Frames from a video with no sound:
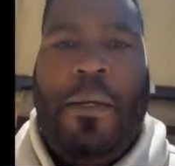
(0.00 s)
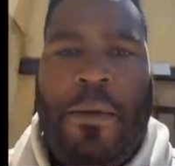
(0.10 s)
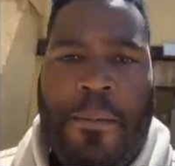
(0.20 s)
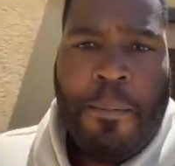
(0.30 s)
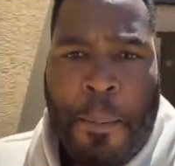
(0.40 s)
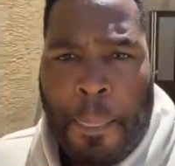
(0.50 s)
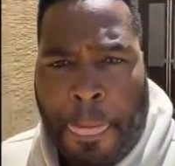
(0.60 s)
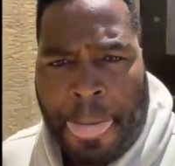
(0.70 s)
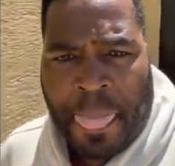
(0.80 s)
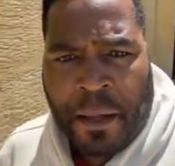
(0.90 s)

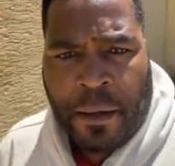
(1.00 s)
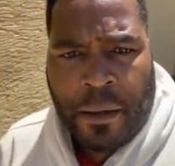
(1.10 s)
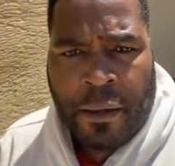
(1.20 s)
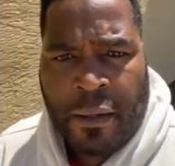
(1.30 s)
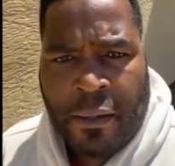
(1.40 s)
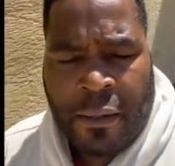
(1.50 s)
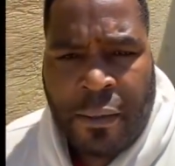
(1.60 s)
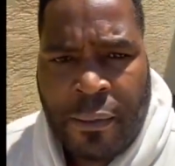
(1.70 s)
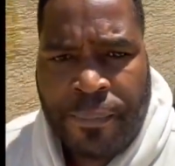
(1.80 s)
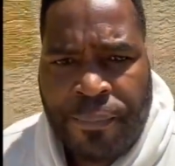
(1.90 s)

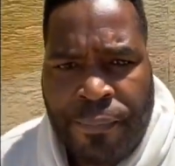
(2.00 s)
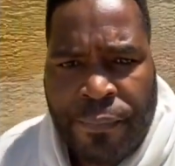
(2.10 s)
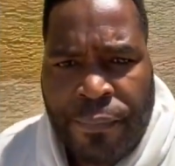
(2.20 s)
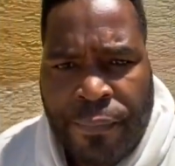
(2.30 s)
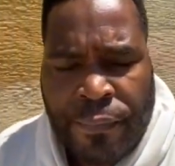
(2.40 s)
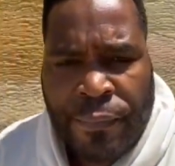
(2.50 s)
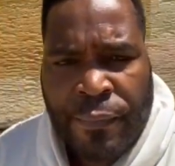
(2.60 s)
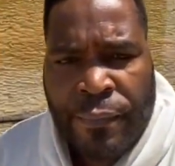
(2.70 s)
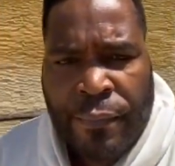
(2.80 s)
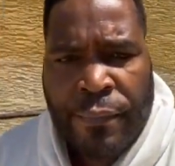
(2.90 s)
Nothing is said.